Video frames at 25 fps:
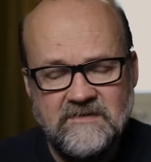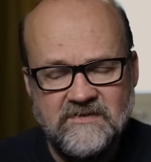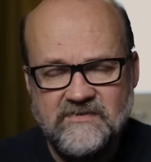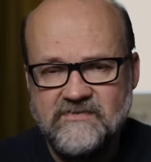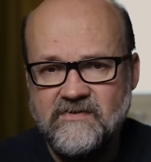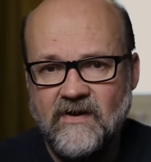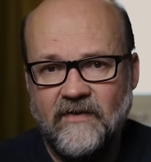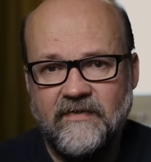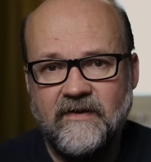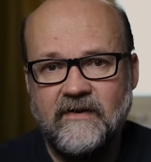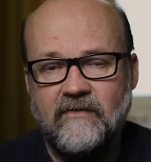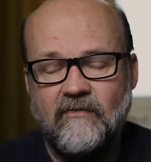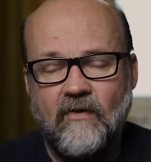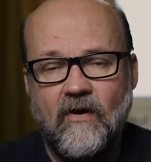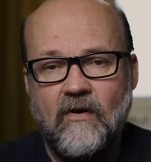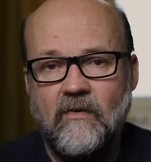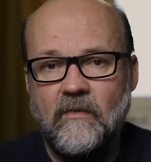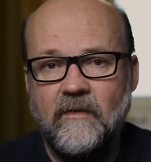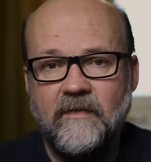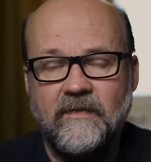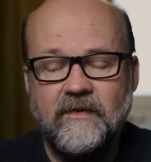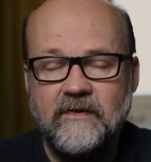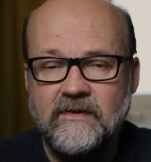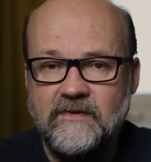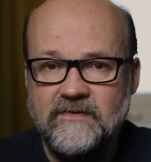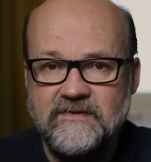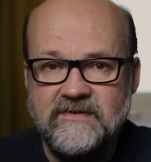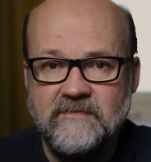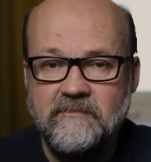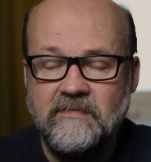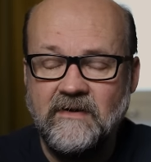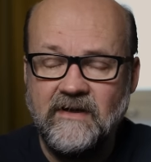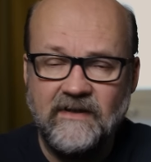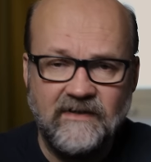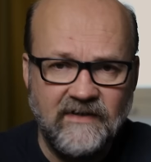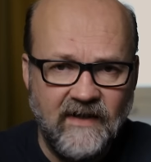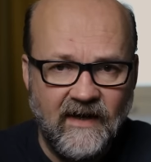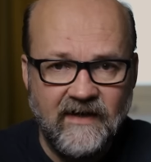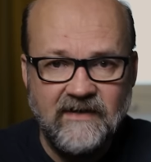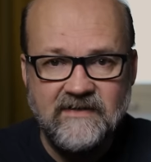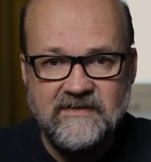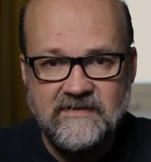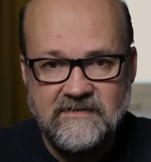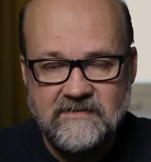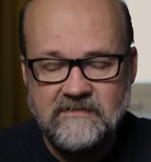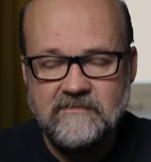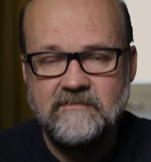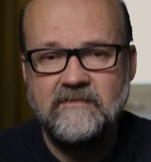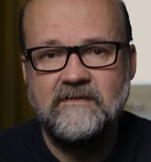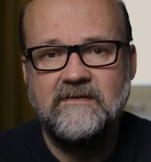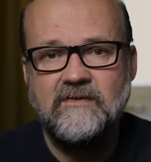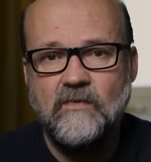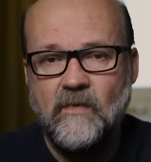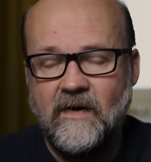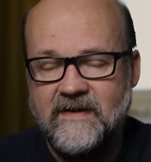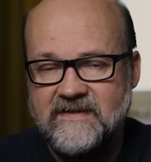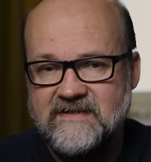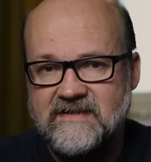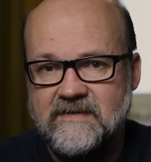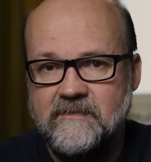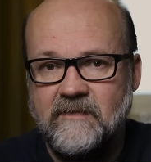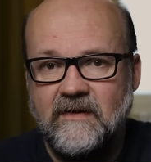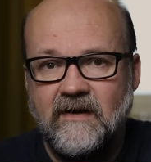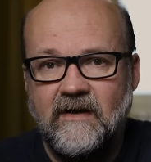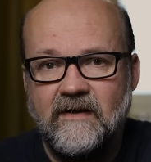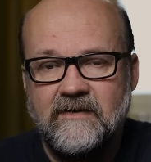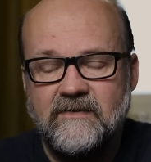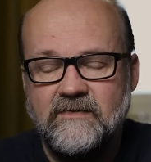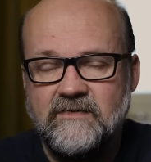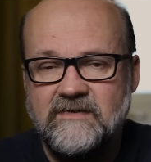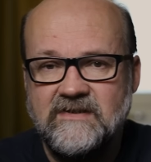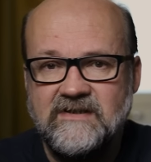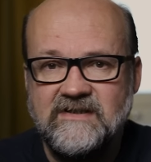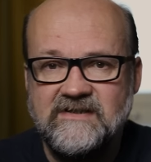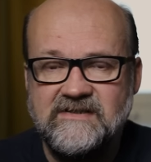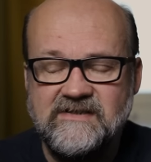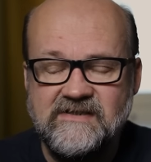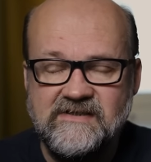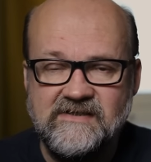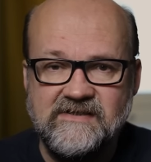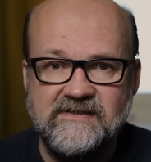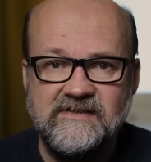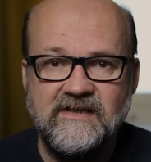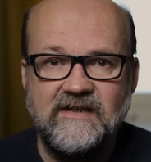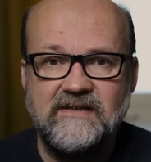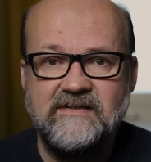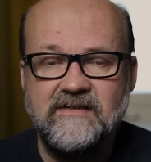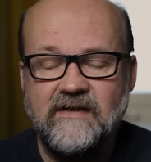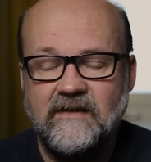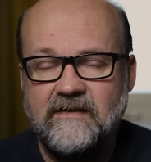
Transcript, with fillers: there's nothing wrong with the usability, and it's, quite similar to TG6.